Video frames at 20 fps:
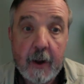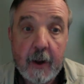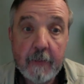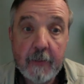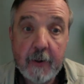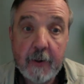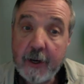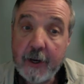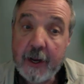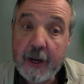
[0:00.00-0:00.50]

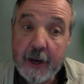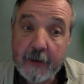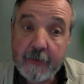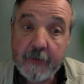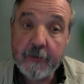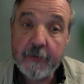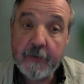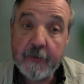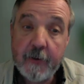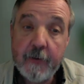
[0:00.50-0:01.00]
I'm gonna have
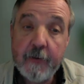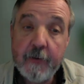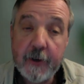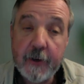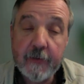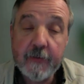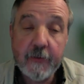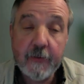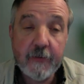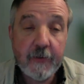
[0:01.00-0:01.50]
a few
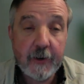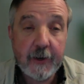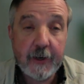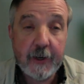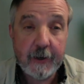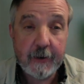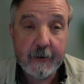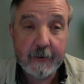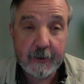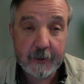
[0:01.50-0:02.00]
different
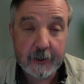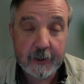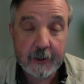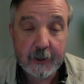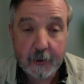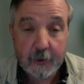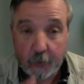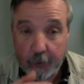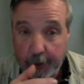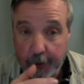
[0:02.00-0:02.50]
videos
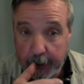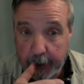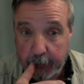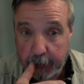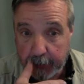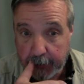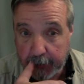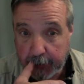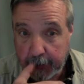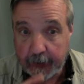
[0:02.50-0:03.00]
this week
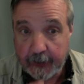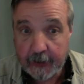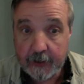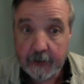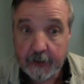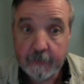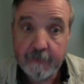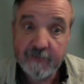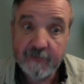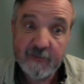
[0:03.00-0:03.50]

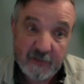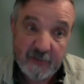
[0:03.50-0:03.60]
because